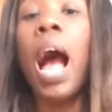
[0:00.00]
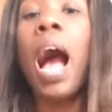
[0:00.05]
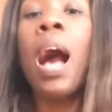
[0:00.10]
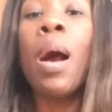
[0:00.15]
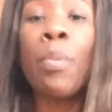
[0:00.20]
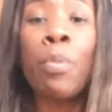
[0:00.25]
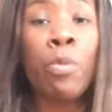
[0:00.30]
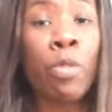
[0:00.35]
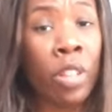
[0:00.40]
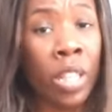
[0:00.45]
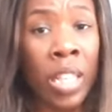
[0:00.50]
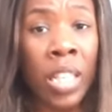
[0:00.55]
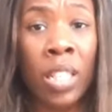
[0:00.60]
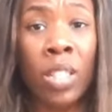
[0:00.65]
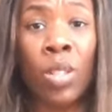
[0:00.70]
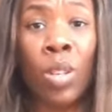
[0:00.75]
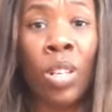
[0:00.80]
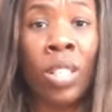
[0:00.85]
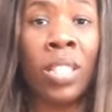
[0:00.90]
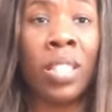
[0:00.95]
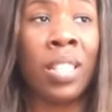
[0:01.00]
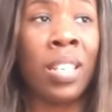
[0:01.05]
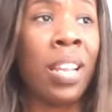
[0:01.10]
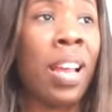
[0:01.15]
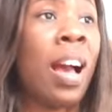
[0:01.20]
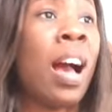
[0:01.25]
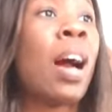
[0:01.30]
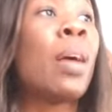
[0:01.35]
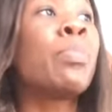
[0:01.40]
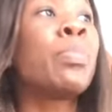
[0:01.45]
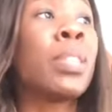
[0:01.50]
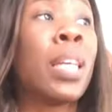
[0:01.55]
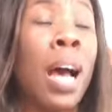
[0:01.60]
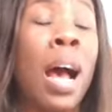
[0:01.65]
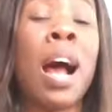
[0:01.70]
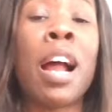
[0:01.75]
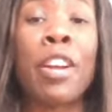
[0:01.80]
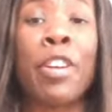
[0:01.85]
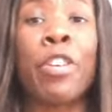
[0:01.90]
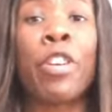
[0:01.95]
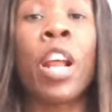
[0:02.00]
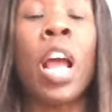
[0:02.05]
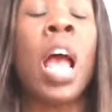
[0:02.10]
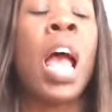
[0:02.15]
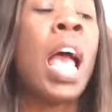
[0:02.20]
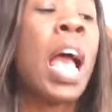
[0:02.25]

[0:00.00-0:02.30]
I'm really exhausted, yeah. I'm tired.